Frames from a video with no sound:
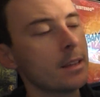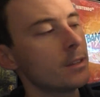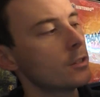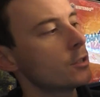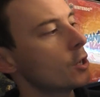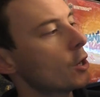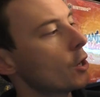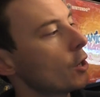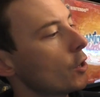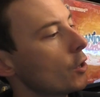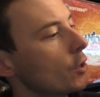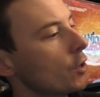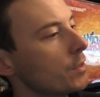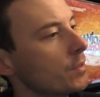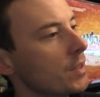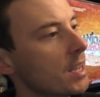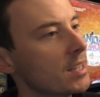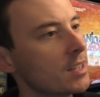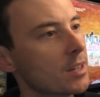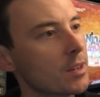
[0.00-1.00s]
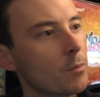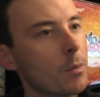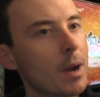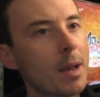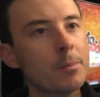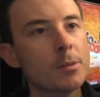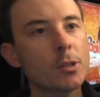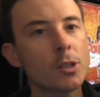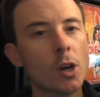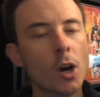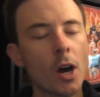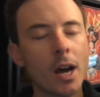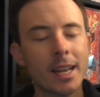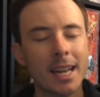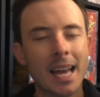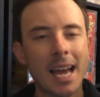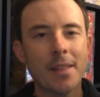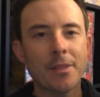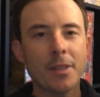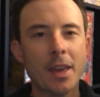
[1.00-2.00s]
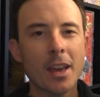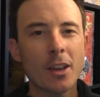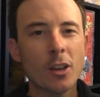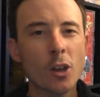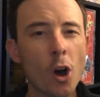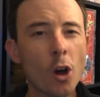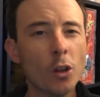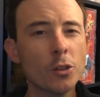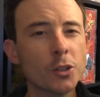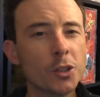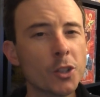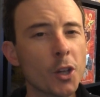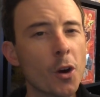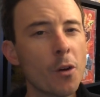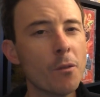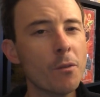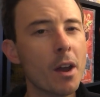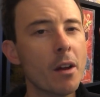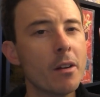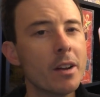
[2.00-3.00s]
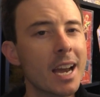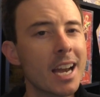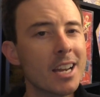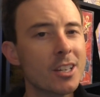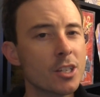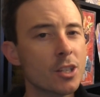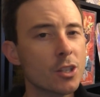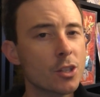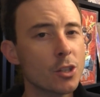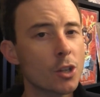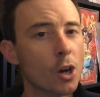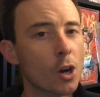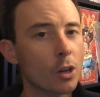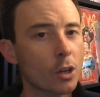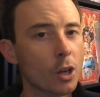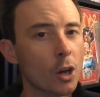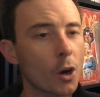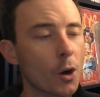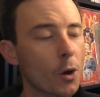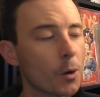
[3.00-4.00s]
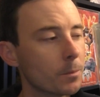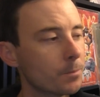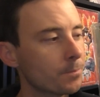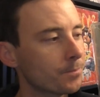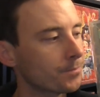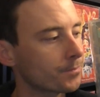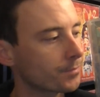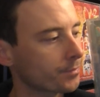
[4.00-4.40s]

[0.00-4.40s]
So there's a website out there, consolevariations.com.